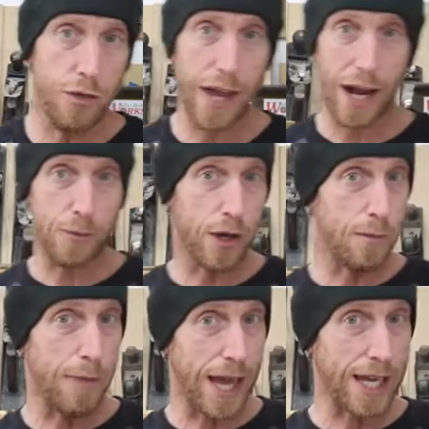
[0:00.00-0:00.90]
that I'm gonna
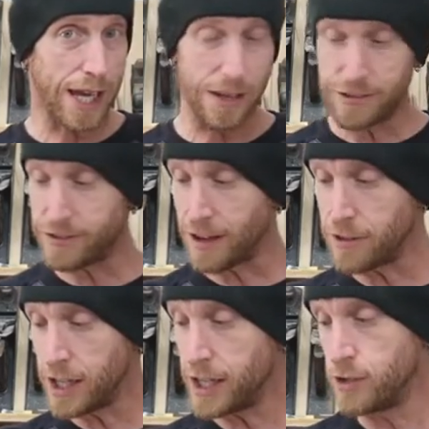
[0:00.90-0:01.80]
make a
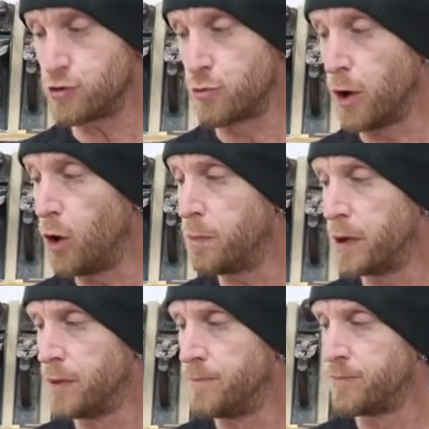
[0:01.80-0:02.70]
seventy inch rope,
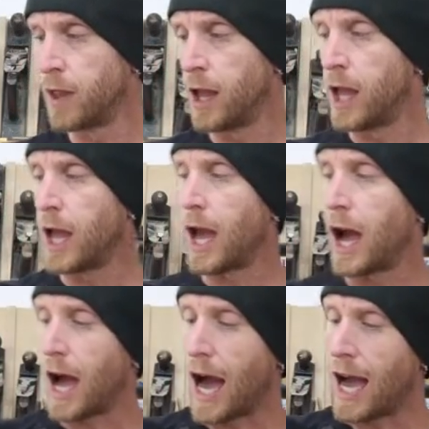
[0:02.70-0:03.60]

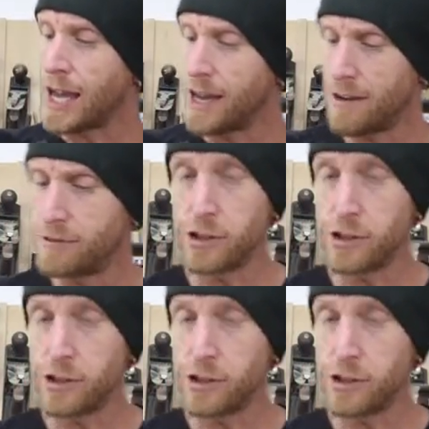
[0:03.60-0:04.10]
I have